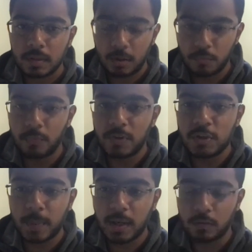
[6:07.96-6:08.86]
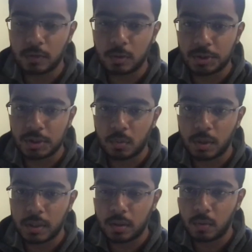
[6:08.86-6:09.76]
Which part of the question?
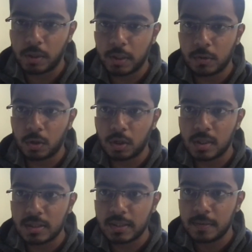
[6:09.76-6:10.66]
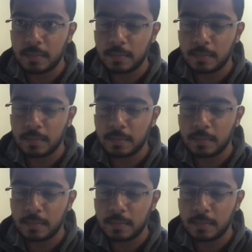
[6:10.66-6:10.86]
What did you not understand?